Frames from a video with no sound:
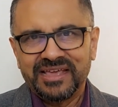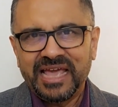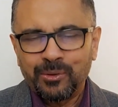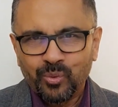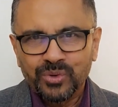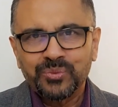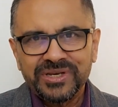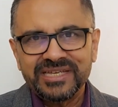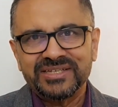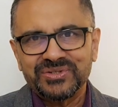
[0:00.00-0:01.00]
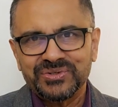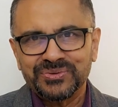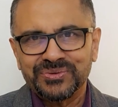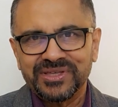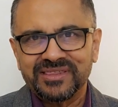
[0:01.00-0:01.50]
And what we need to
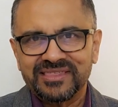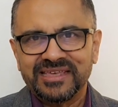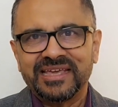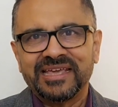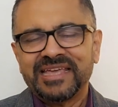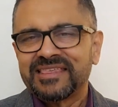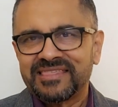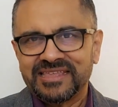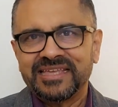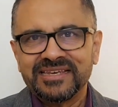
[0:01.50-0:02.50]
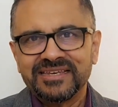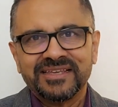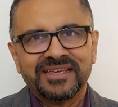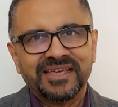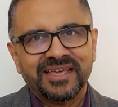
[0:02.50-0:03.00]
do is say, sin,
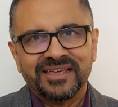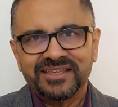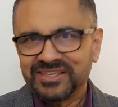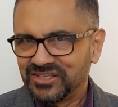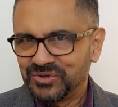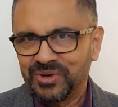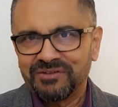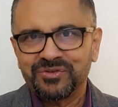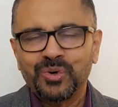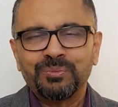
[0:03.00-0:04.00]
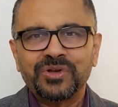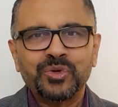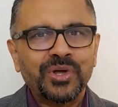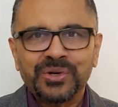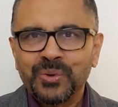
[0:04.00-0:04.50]
you are
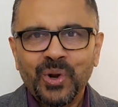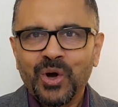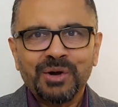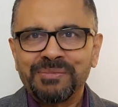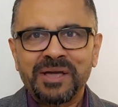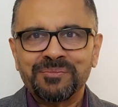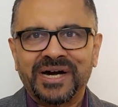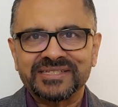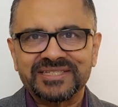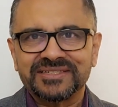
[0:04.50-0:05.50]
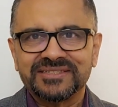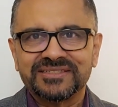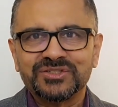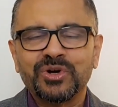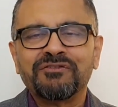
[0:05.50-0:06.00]
no longer my master.
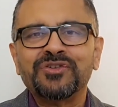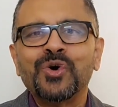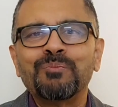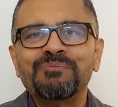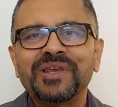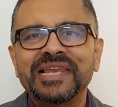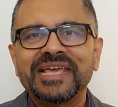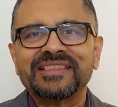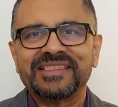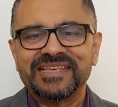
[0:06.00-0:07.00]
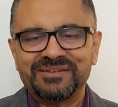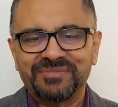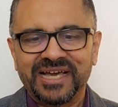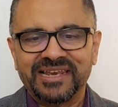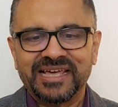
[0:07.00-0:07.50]
You have no place in
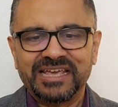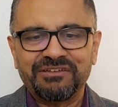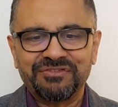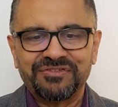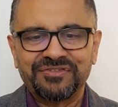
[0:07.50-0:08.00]
my life.